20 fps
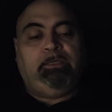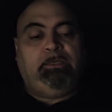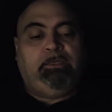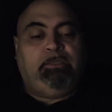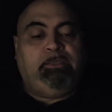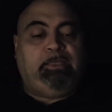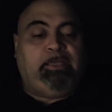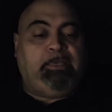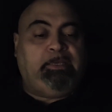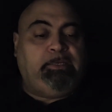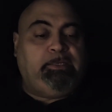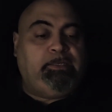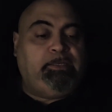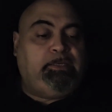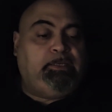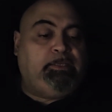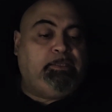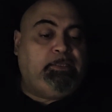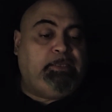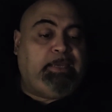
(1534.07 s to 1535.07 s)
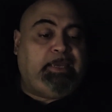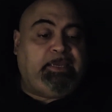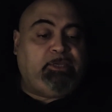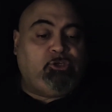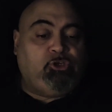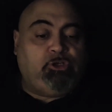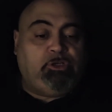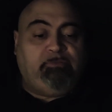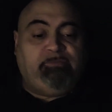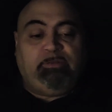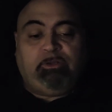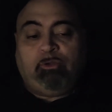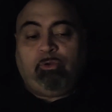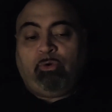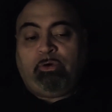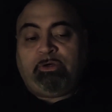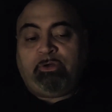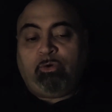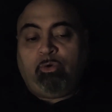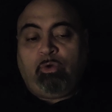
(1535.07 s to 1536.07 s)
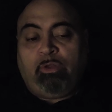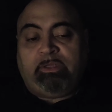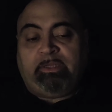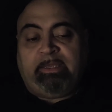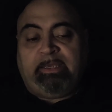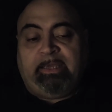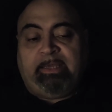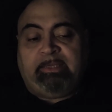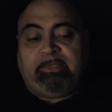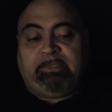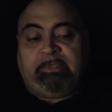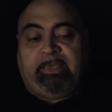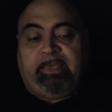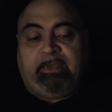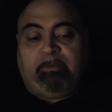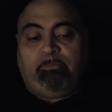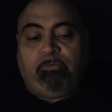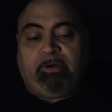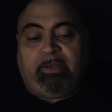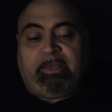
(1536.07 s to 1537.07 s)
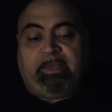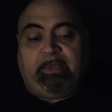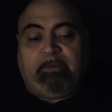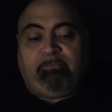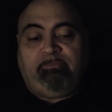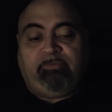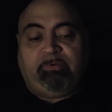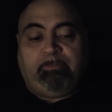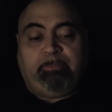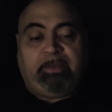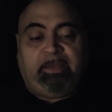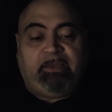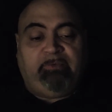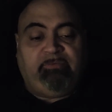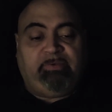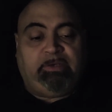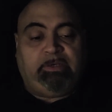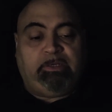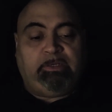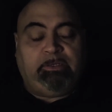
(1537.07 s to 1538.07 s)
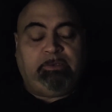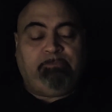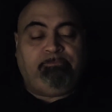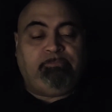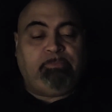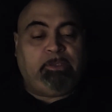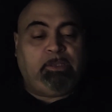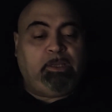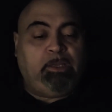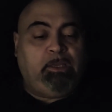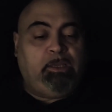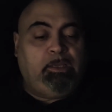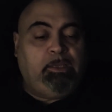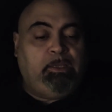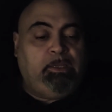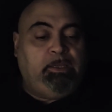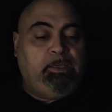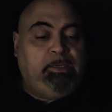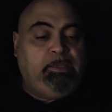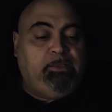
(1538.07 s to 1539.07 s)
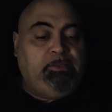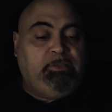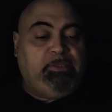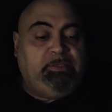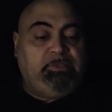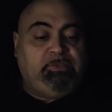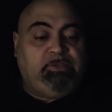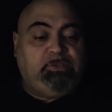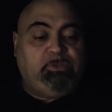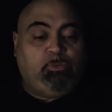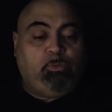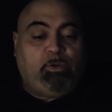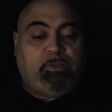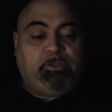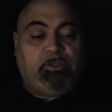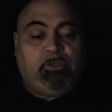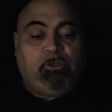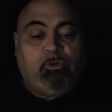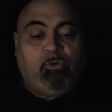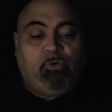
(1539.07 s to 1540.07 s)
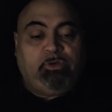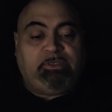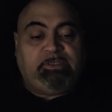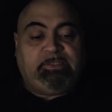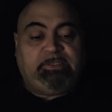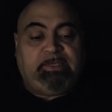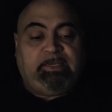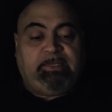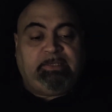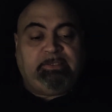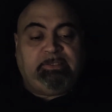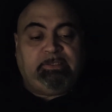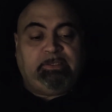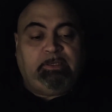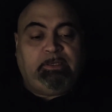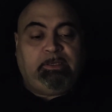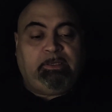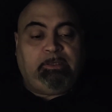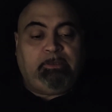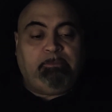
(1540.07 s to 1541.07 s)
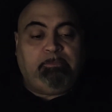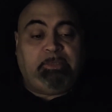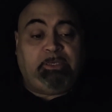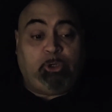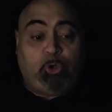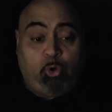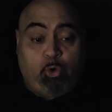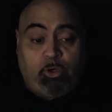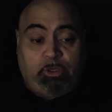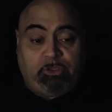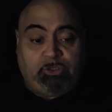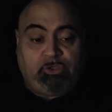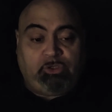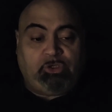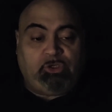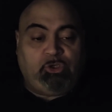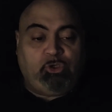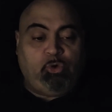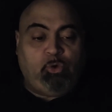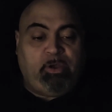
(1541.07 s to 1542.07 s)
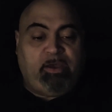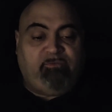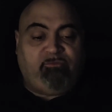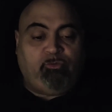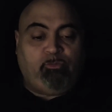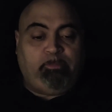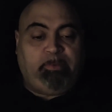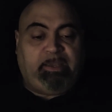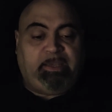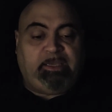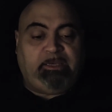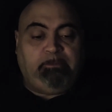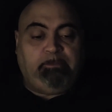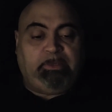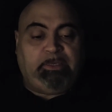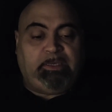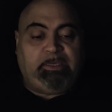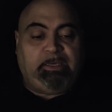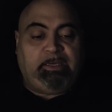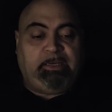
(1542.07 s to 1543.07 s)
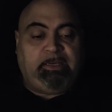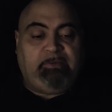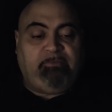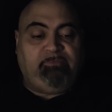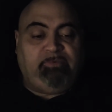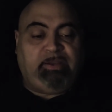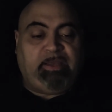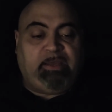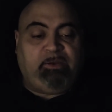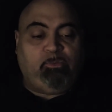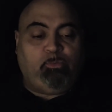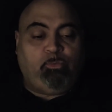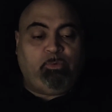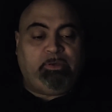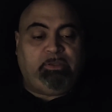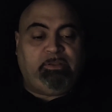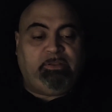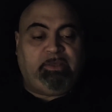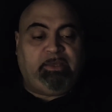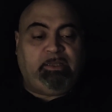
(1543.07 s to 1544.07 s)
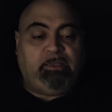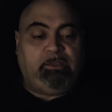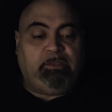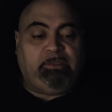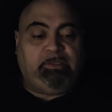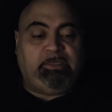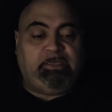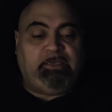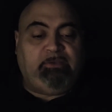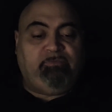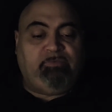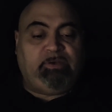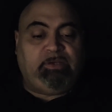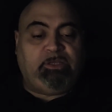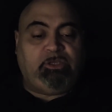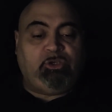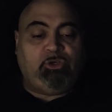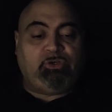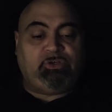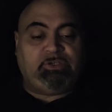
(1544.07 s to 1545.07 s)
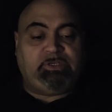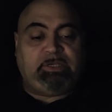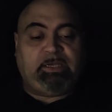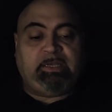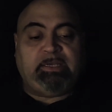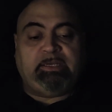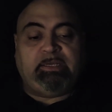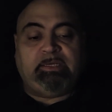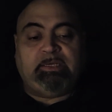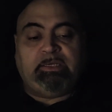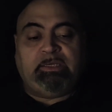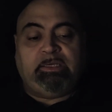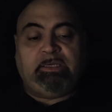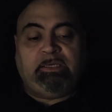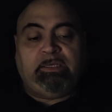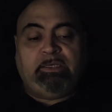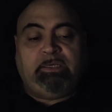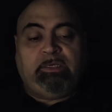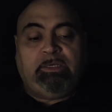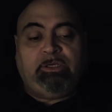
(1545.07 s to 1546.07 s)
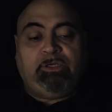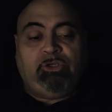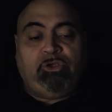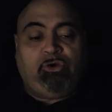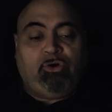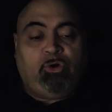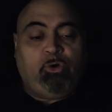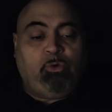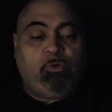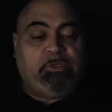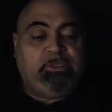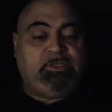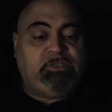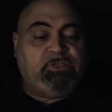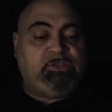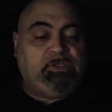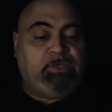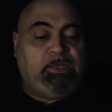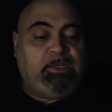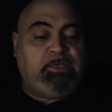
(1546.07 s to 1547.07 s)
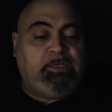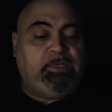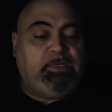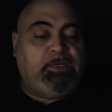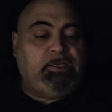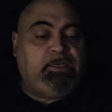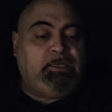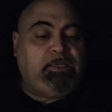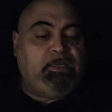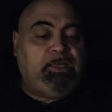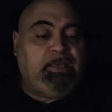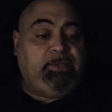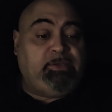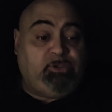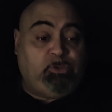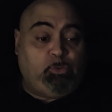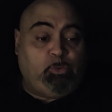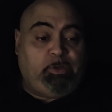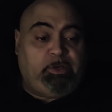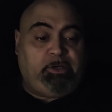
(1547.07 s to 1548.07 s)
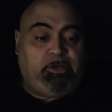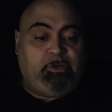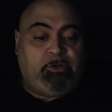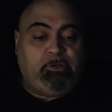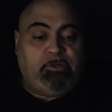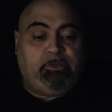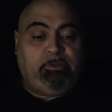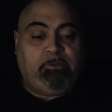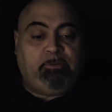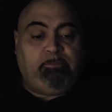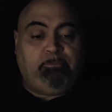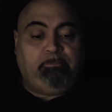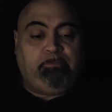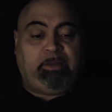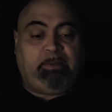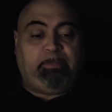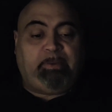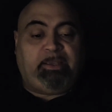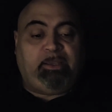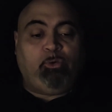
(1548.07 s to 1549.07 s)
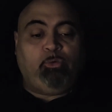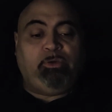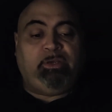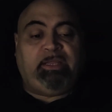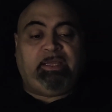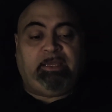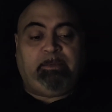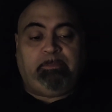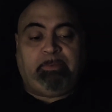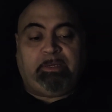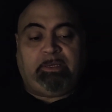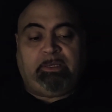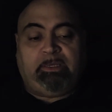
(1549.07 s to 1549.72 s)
Then the angel of the Lord called again to Abraham from heaven. This is what the Lord says, because you have obeyed me and have not withheld even your son, your only son, I swear by my own name